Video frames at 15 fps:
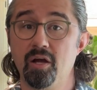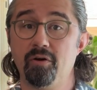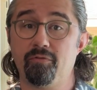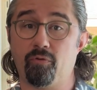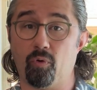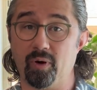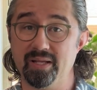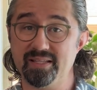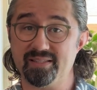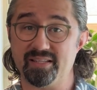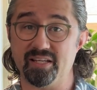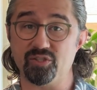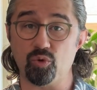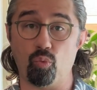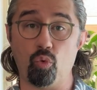For
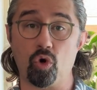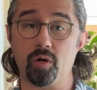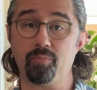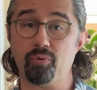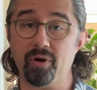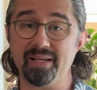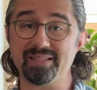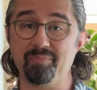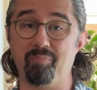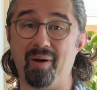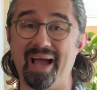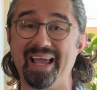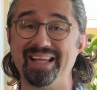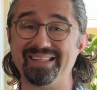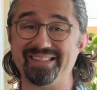instance, WordPress
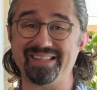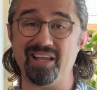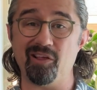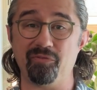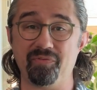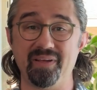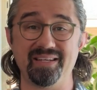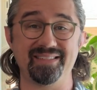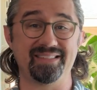by itself